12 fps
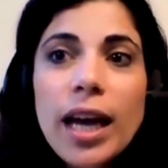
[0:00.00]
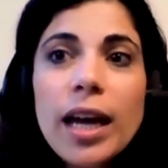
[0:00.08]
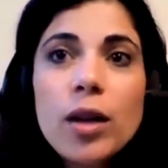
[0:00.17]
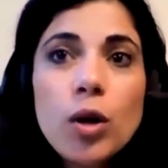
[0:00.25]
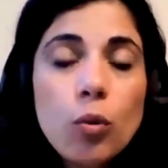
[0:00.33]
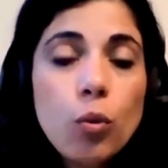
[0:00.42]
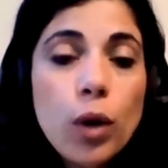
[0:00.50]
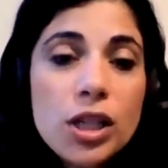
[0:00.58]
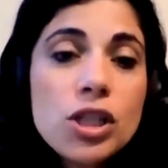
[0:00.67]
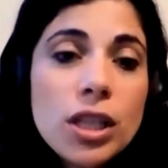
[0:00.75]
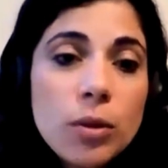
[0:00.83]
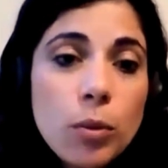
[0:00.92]
And when
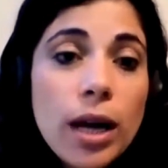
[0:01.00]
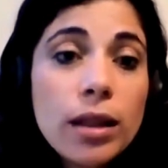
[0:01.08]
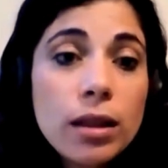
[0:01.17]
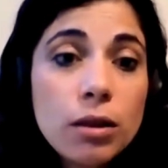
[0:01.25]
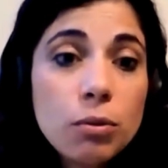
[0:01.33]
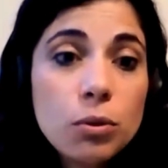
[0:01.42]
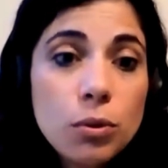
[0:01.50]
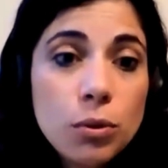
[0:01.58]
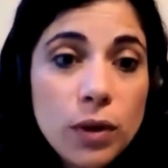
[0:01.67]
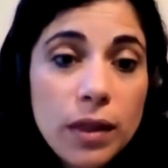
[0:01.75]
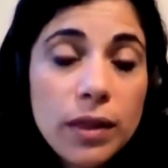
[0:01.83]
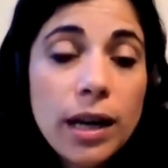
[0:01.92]
she went
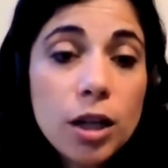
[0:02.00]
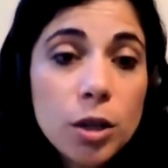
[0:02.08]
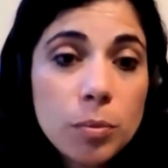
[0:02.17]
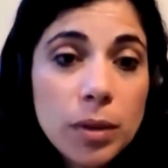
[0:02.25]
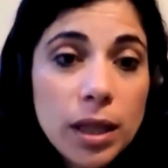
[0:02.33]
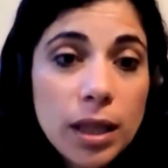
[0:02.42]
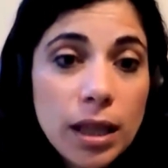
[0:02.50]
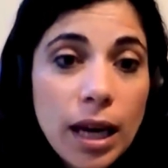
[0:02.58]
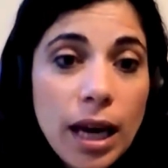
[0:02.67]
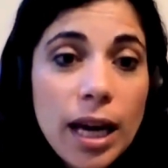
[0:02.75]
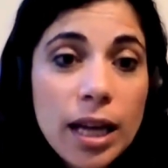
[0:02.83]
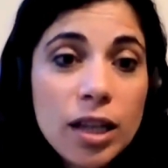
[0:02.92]
through the therapy
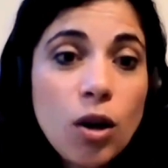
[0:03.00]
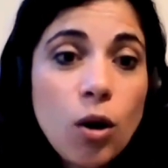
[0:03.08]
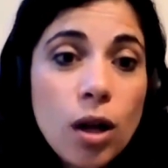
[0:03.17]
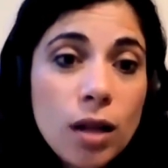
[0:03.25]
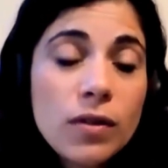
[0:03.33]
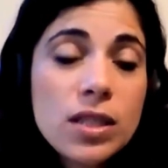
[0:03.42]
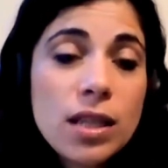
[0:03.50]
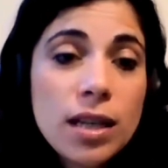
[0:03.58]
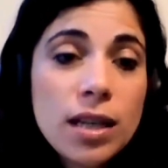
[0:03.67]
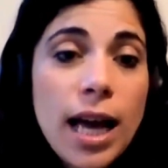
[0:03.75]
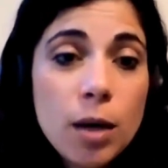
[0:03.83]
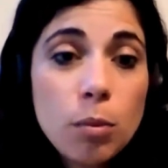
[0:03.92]
and all of a
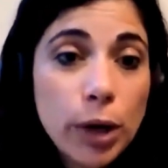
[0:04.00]
sudden had a